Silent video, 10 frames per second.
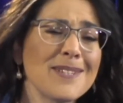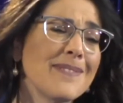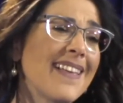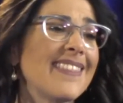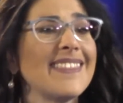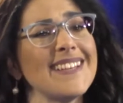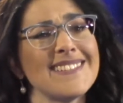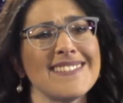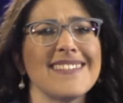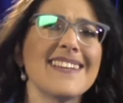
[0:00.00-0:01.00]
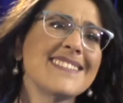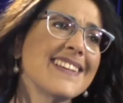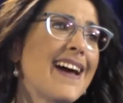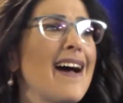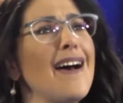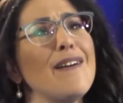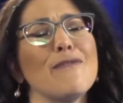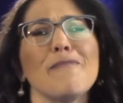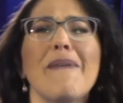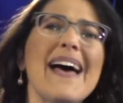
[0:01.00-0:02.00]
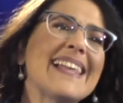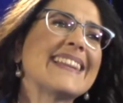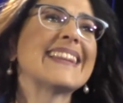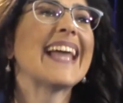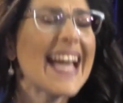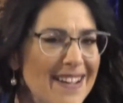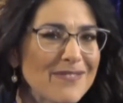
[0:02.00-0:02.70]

to in this season of my life.